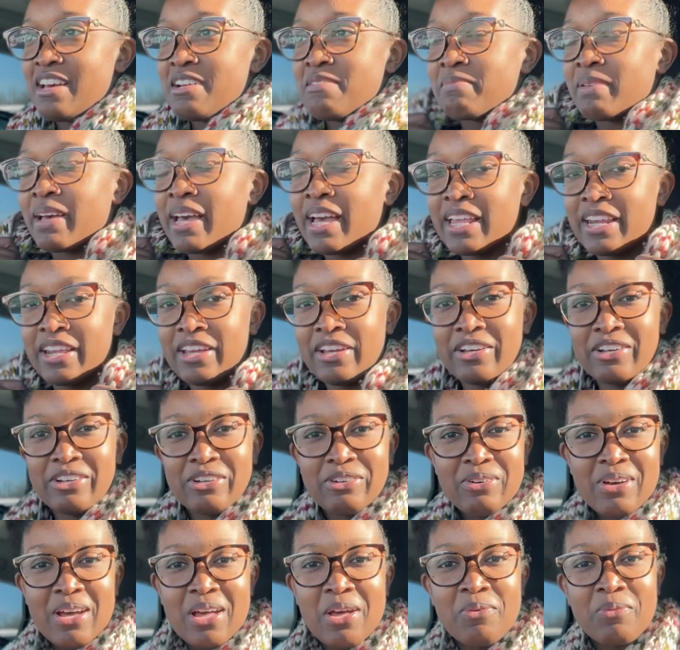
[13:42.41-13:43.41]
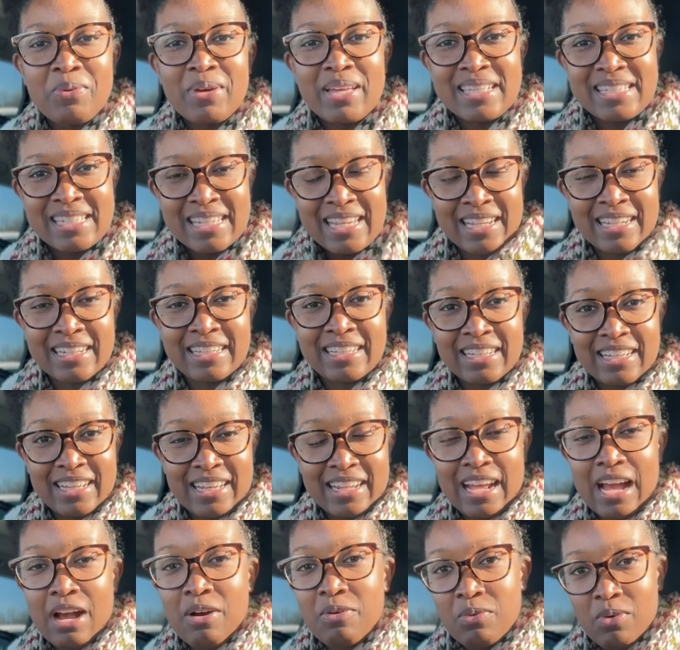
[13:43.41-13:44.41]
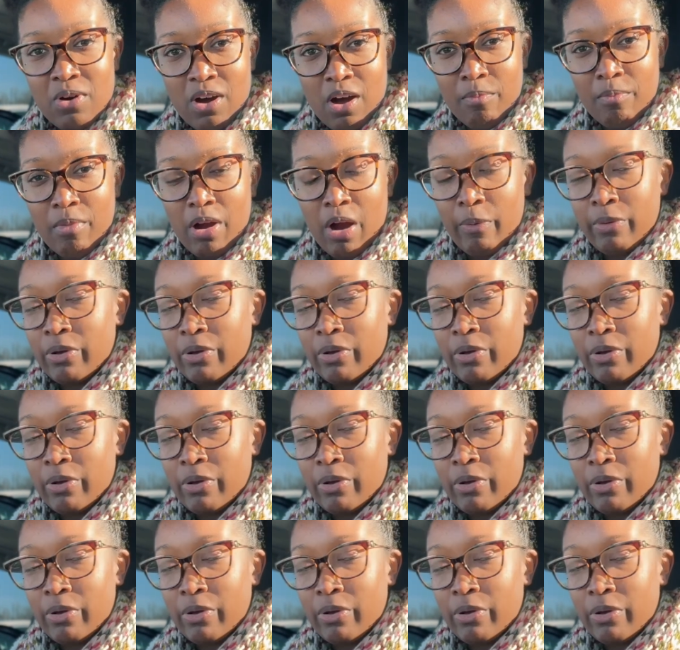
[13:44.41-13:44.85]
But anywho, we did good at Walmart.